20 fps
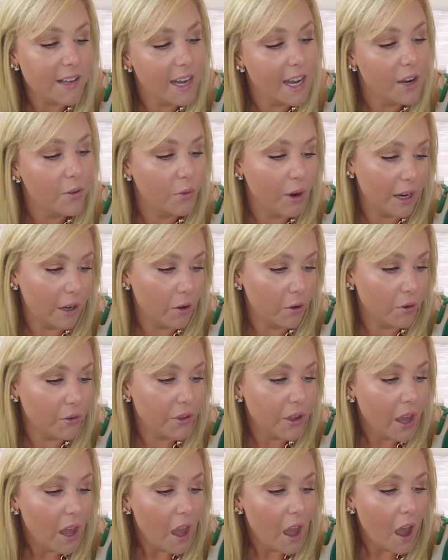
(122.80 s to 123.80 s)
and
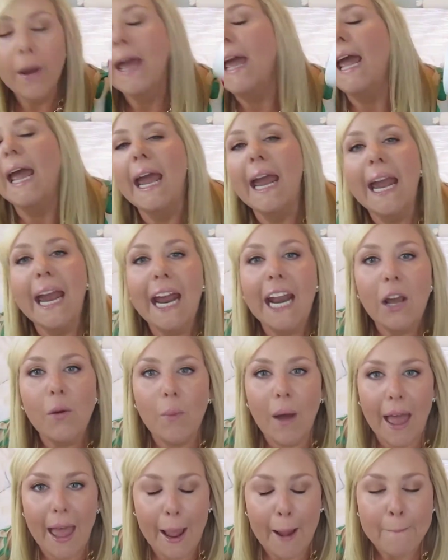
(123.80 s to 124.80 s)
wrinkles.
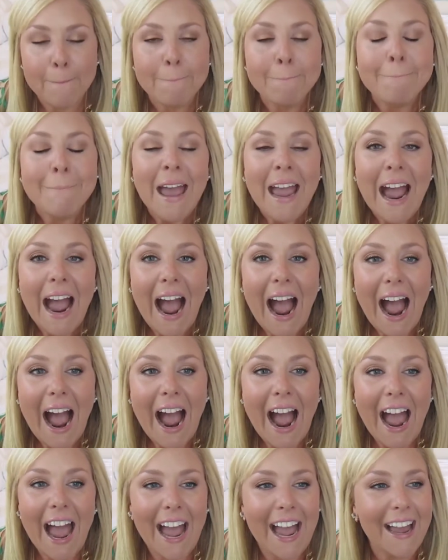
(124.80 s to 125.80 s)
Anyway,
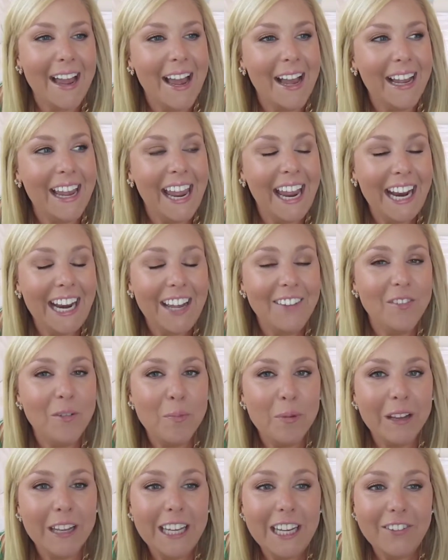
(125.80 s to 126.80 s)
I, I can't
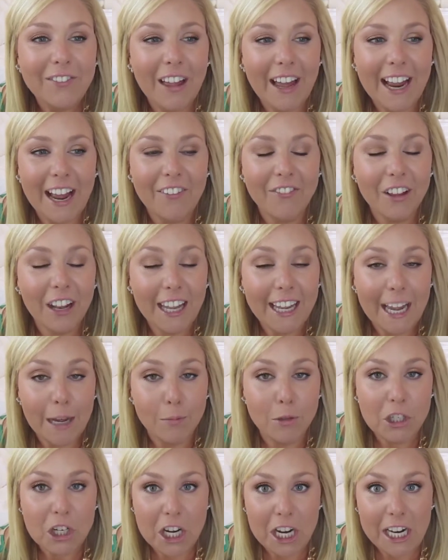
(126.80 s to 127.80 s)
even believe, like, I feel like
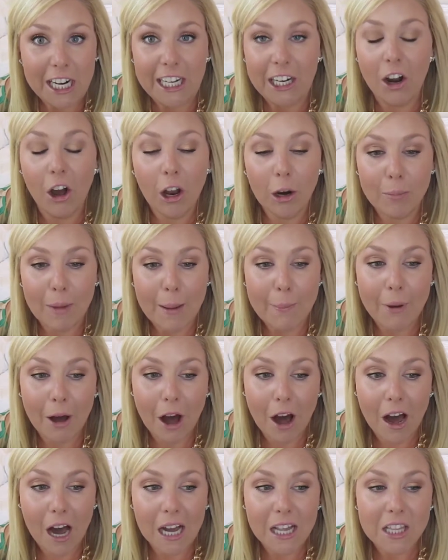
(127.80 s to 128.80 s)
I'm cheating on my
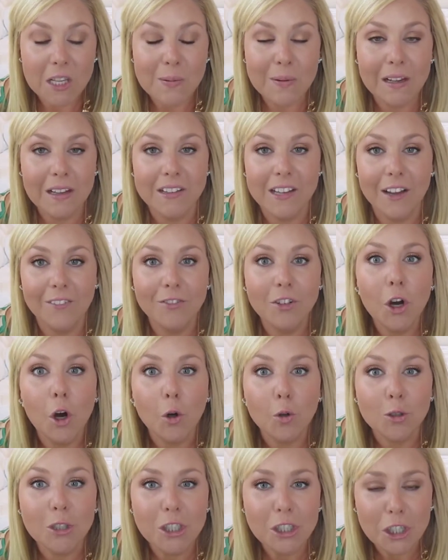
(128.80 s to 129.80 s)
ponds because I've
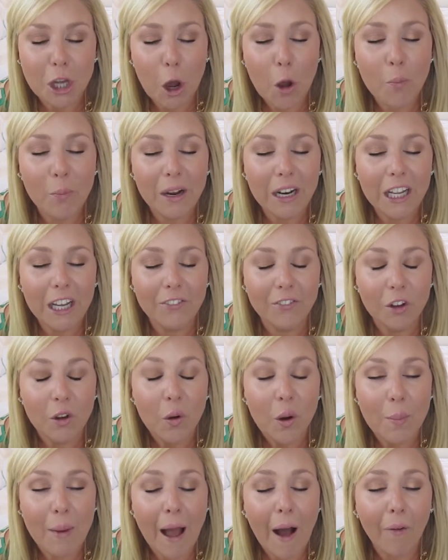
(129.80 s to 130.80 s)
told so many of
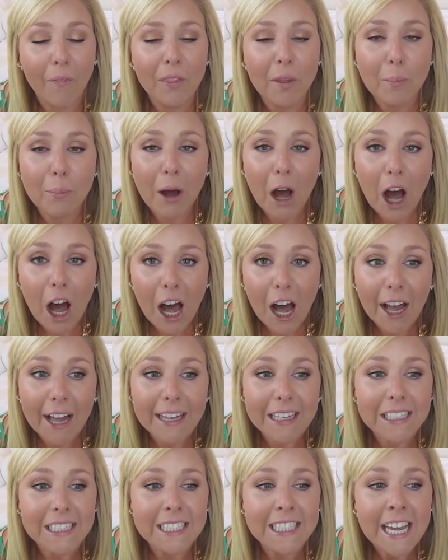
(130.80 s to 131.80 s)
you about the
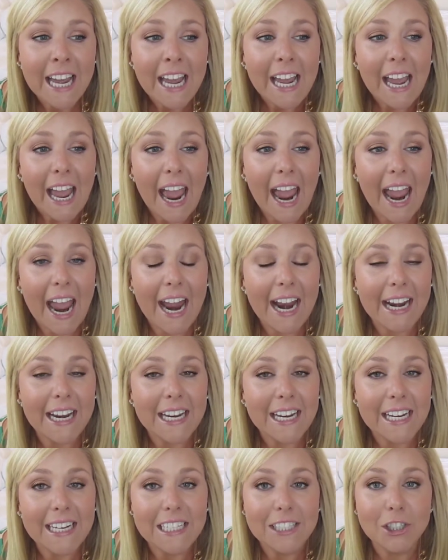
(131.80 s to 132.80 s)
ponds
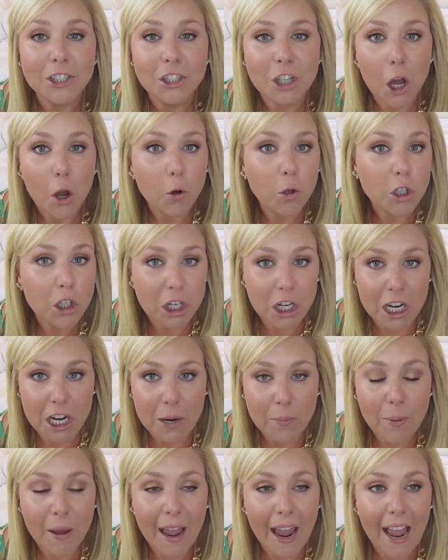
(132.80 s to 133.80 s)
and it's so
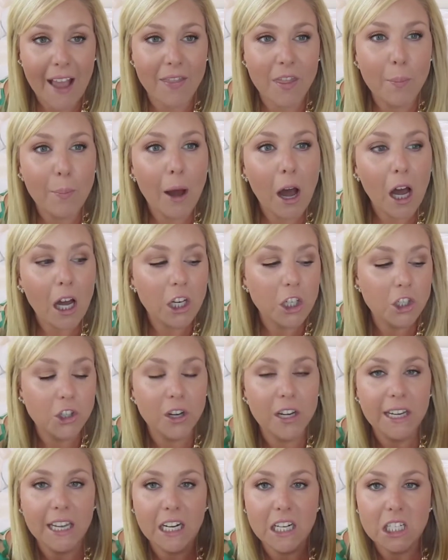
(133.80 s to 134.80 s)
cheap. And the ponds, you
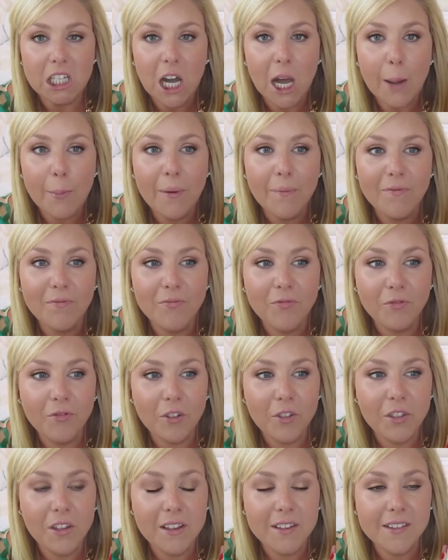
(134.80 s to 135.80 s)
can get a tub for
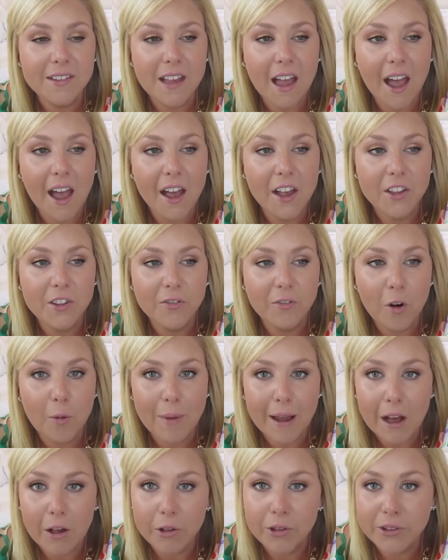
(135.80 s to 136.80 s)
this size for
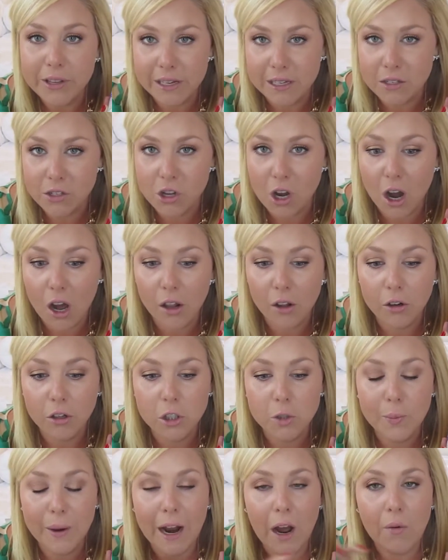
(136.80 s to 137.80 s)
about
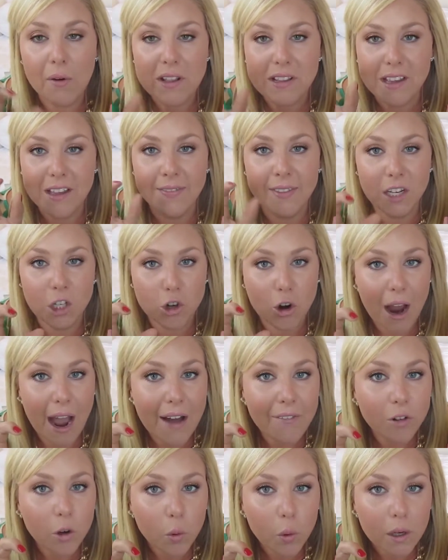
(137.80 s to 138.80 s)
$6, but I always get the
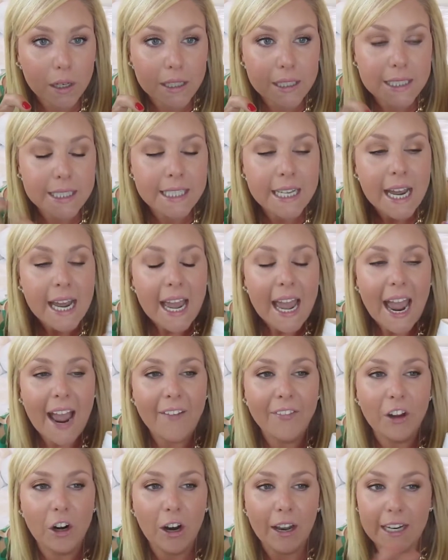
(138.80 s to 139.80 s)
travel ones
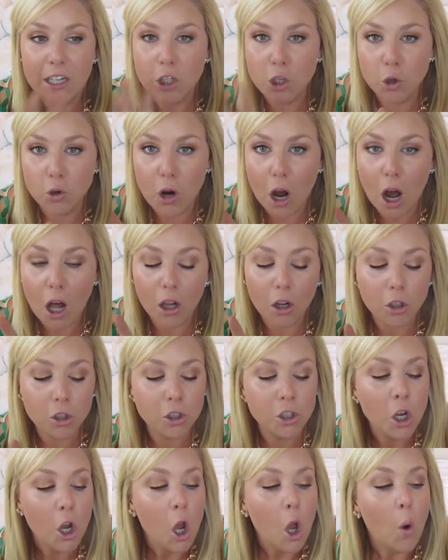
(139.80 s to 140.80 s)
and they're like
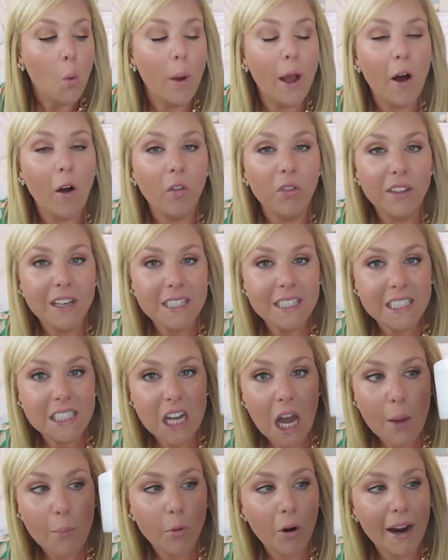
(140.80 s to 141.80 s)
$2. Well, this
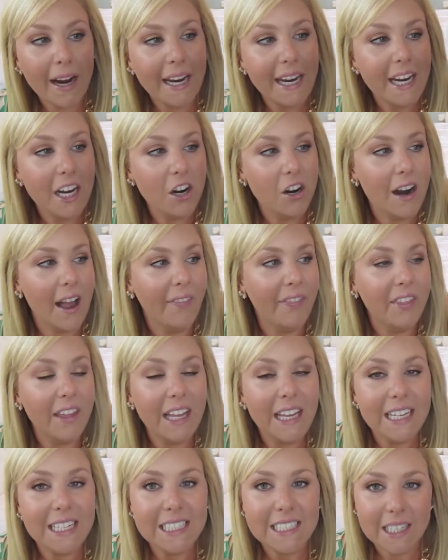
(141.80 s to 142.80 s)
tub right here, I
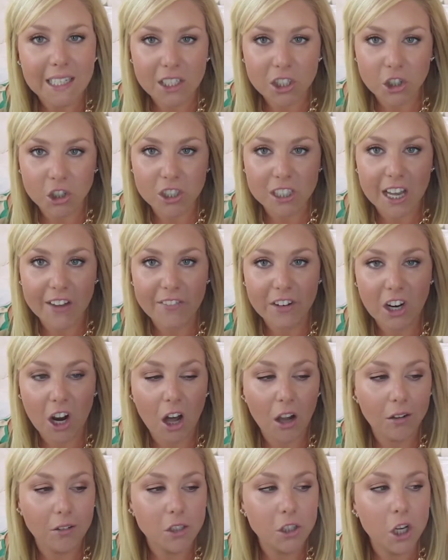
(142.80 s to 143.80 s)
think is 6 or
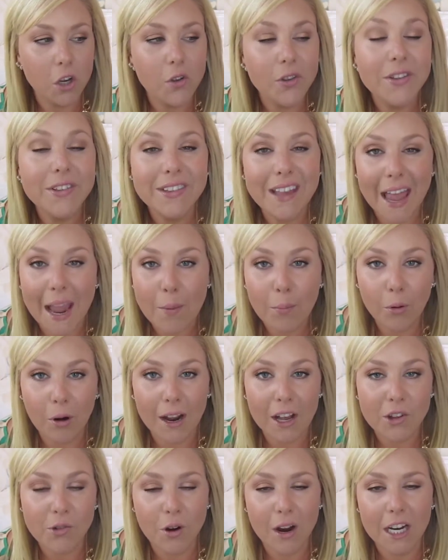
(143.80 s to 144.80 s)
$7. So it's same
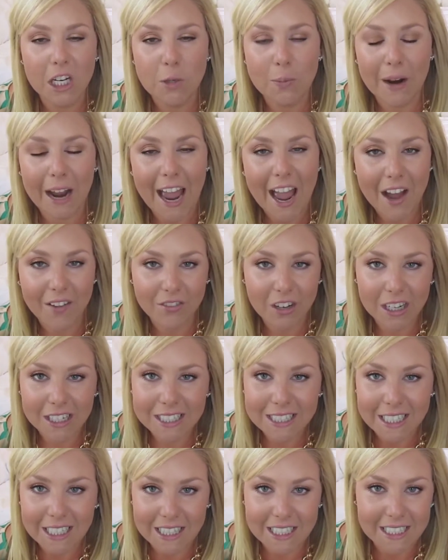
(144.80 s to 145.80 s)
price range, but I have not
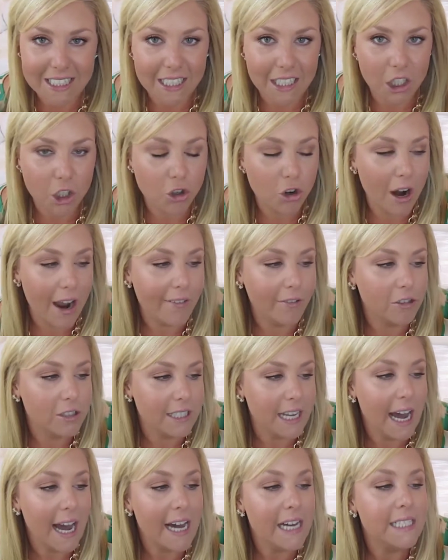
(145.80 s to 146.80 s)
seen this in a travel
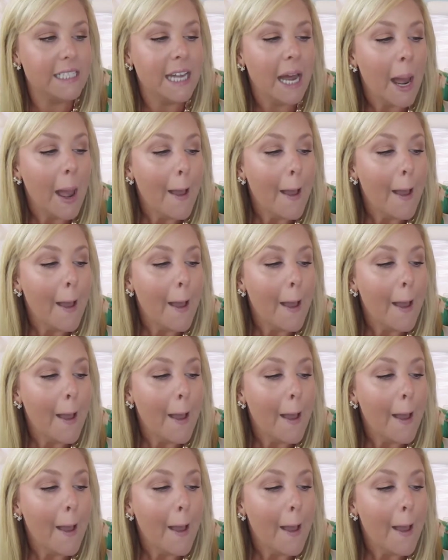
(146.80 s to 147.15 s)
size.